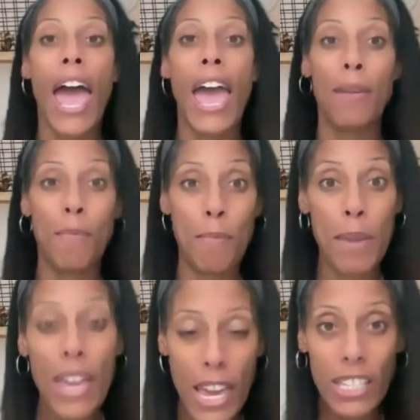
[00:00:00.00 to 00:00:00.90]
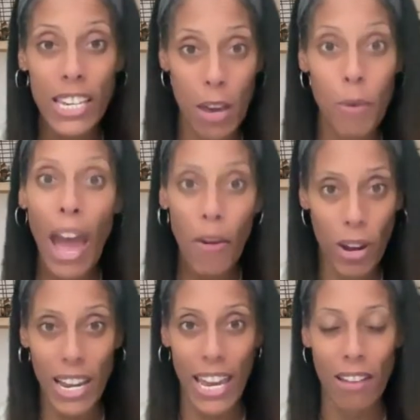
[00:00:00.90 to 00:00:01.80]
and me to get what I
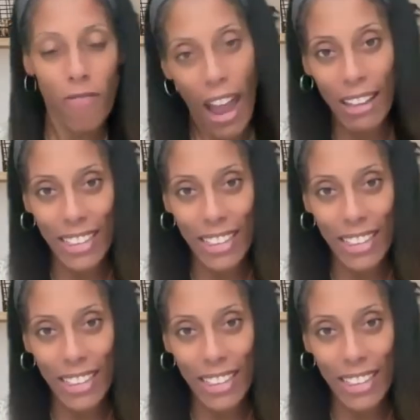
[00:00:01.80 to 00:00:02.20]
want to get, right?